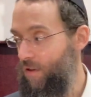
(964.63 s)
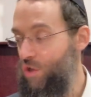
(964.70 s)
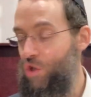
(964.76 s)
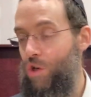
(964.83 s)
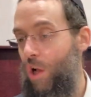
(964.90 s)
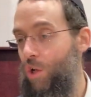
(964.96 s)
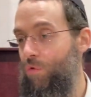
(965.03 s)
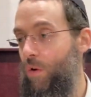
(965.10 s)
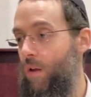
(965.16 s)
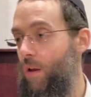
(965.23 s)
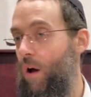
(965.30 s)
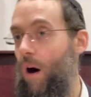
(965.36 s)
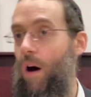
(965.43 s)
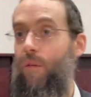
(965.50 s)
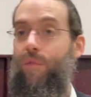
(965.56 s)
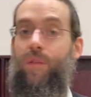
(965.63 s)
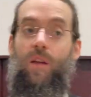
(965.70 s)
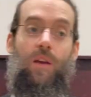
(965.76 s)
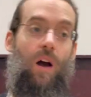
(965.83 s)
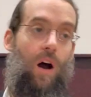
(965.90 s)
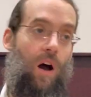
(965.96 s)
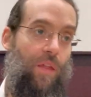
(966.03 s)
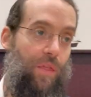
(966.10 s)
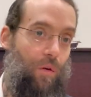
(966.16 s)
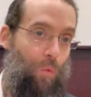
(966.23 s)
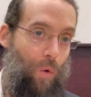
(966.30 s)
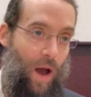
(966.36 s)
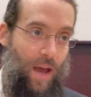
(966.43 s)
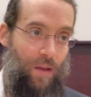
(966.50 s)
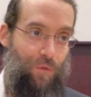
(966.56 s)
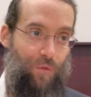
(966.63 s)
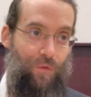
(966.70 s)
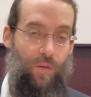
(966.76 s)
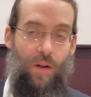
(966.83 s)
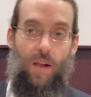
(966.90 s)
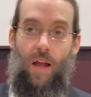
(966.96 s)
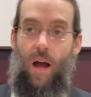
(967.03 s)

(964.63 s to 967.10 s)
children of the other wife